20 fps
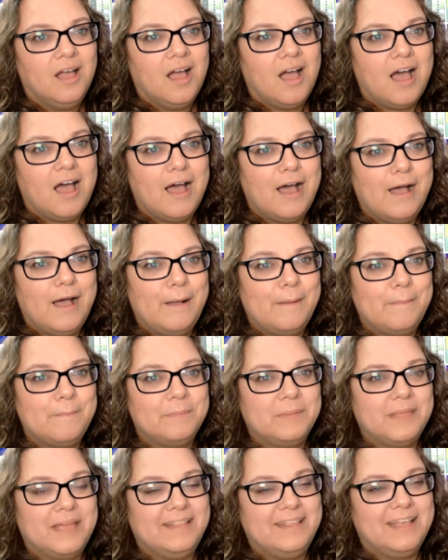
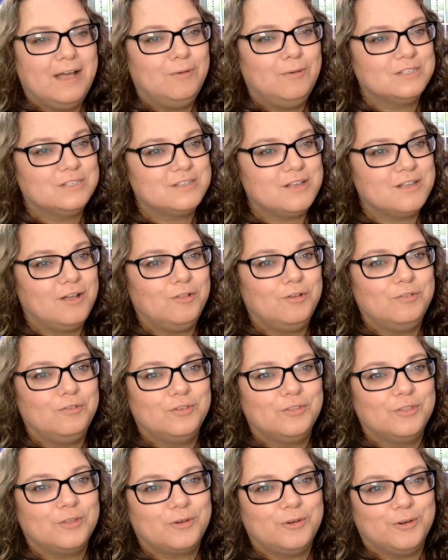And that was all over
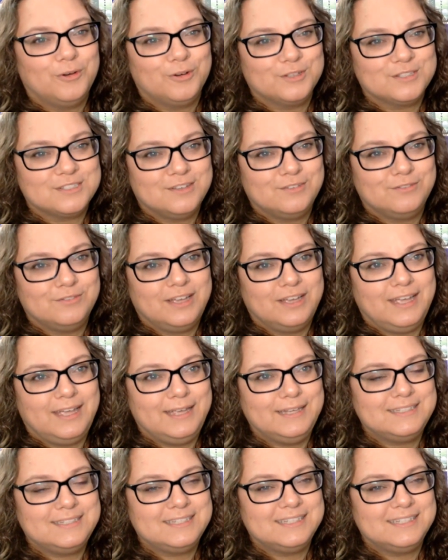the course of 8